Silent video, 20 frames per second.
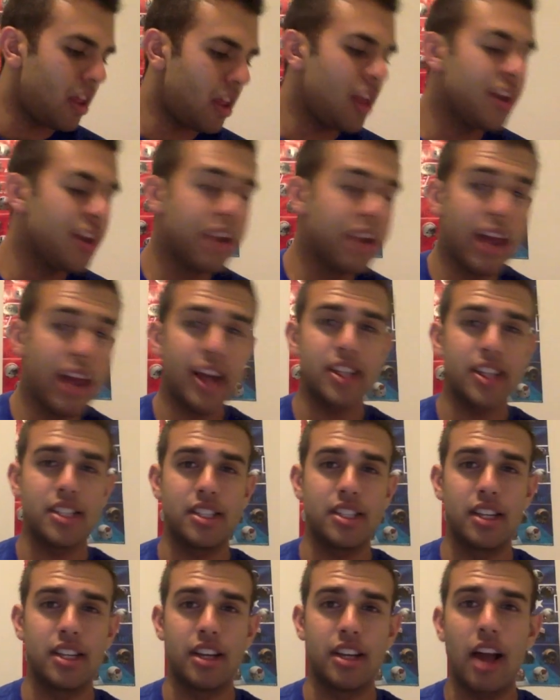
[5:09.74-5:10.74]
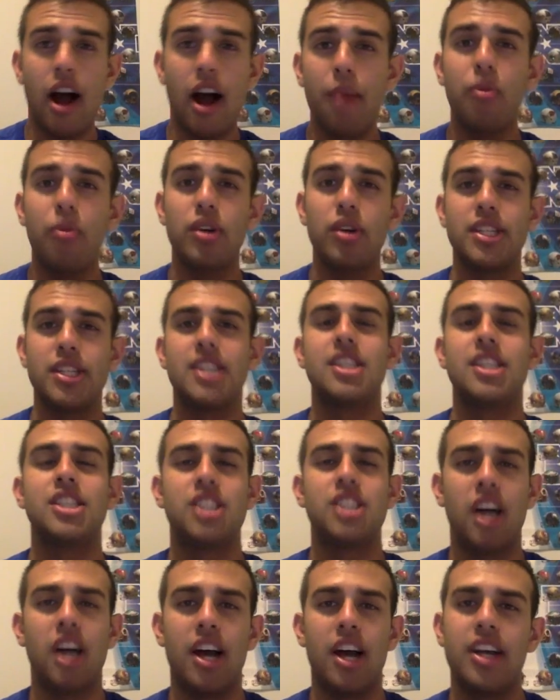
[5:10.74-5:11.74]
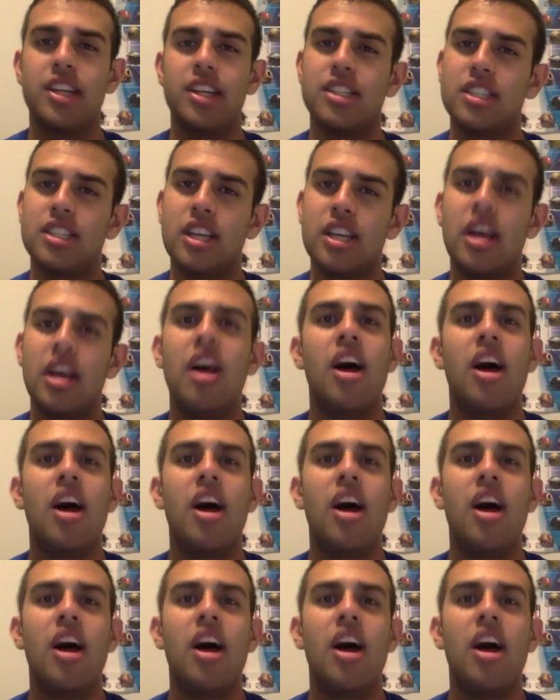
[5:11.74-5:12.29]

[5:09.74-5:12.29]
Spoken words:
Next, the Cowboys at the Giants.